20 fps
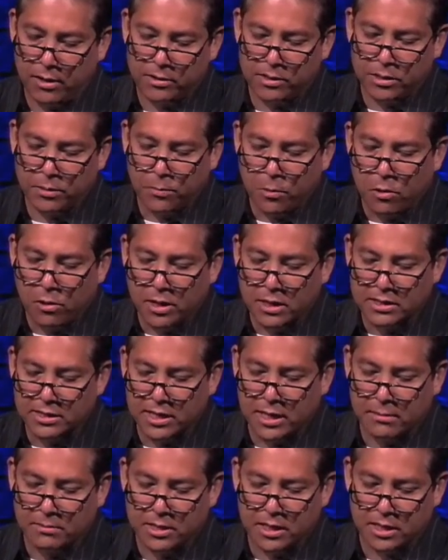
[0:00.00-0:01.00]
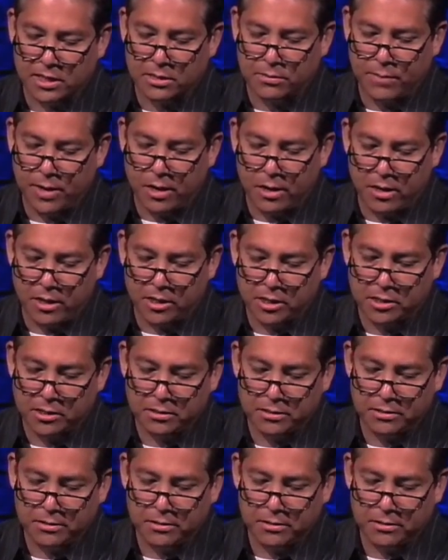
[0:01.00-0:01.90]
supporting same-sex marriage.